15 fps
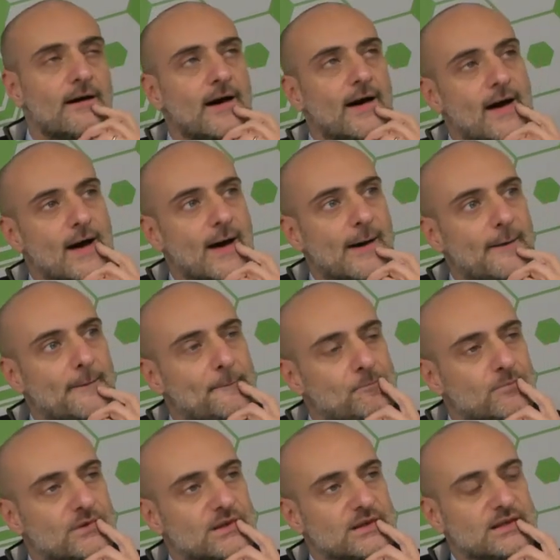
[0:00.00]

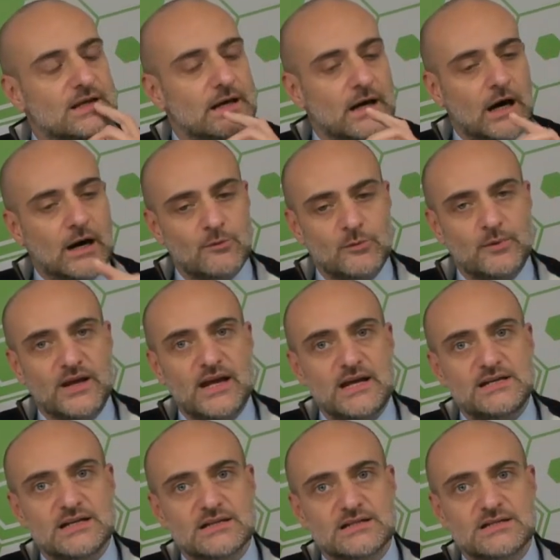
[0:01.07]
The Armored Brigade
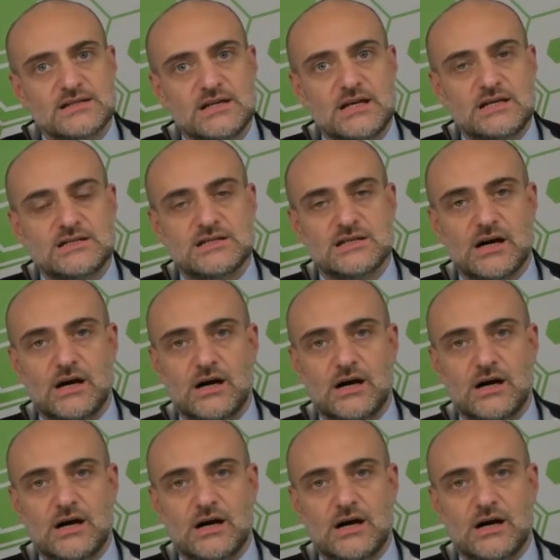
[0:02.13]
DLCs